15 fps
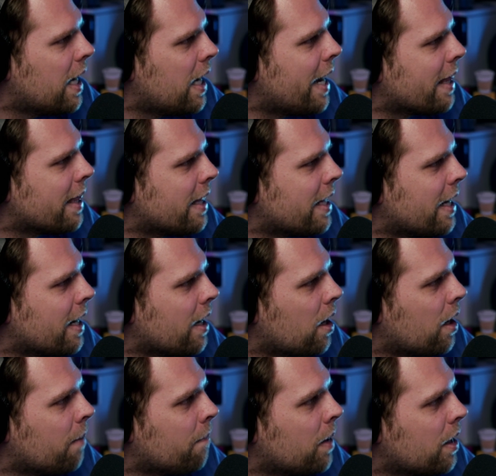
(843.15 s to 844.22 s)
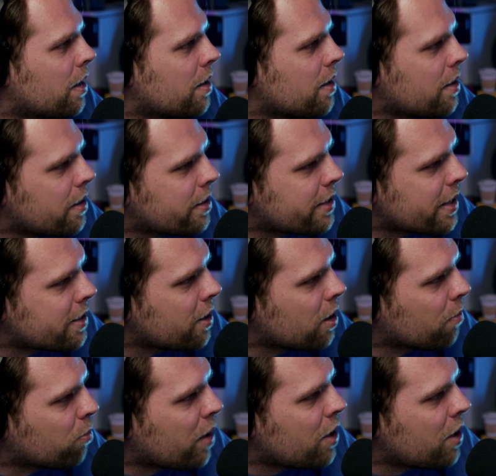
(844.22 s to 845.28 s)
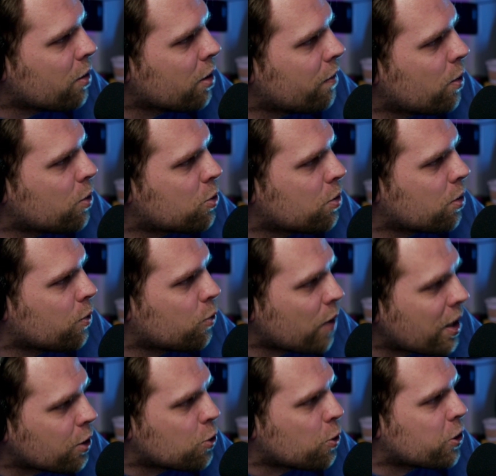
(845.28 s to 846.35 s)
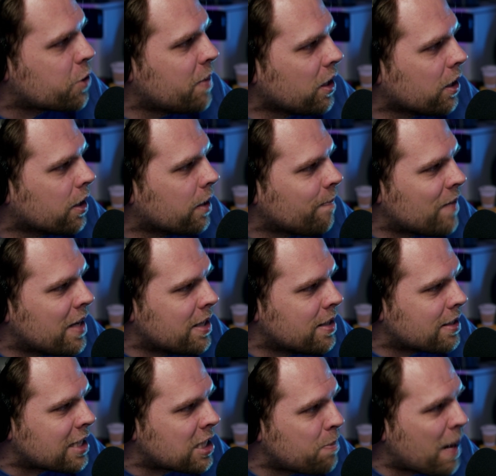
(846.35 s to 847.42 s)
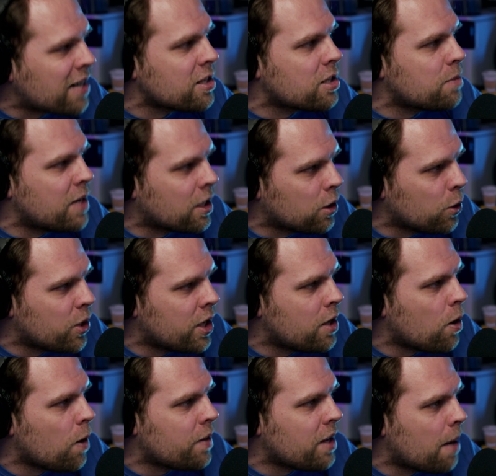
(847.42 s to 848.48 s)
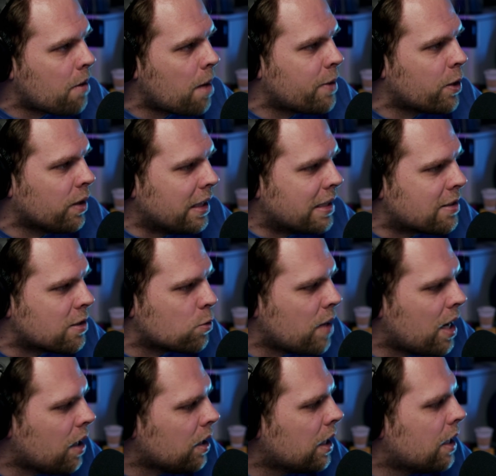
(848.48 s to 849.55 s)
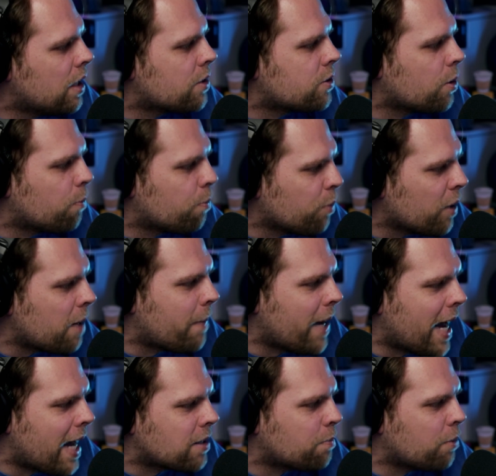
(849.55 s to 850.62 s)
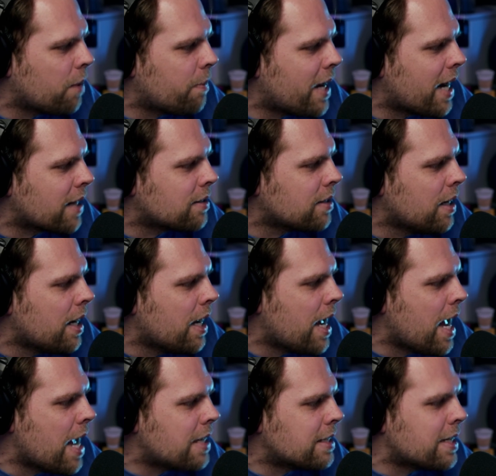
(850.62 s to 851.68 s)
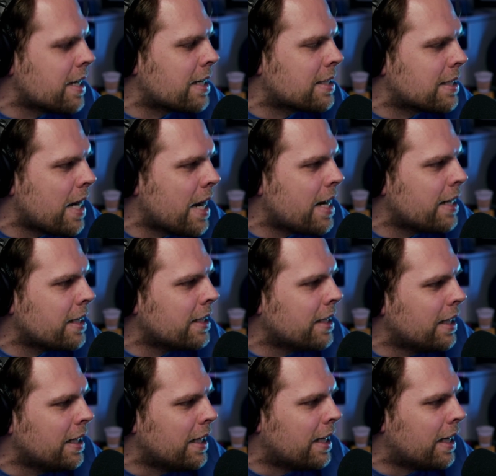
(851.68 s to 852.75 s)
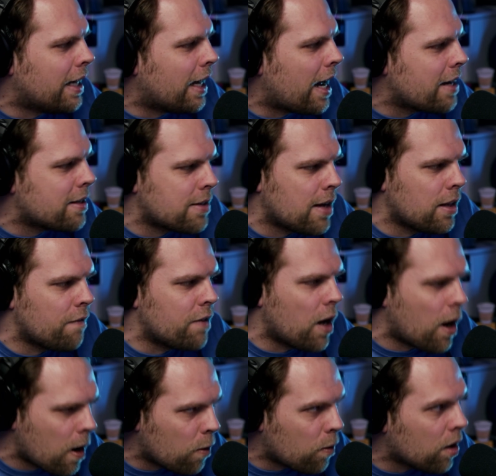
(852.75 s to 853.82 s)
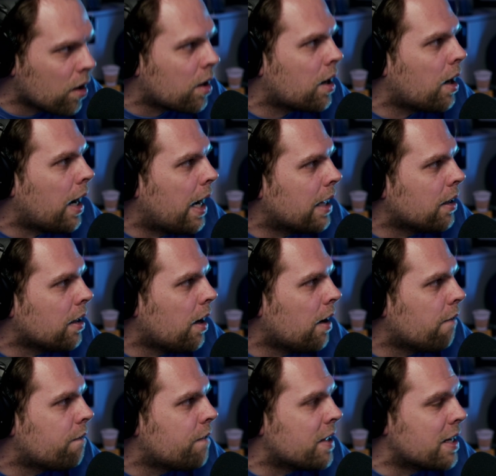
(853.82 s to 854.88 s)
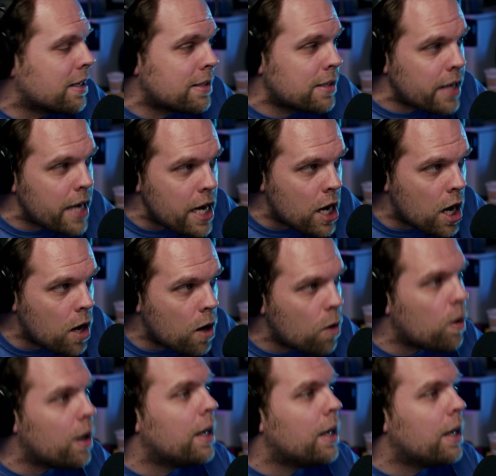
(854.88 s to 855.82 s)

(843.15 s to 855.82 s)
And then it says here a brand new interview with director George Miller is expected to be included on the upcoming release as well. So pretty packed and exciting. I love the artwork. I love that it's Kino.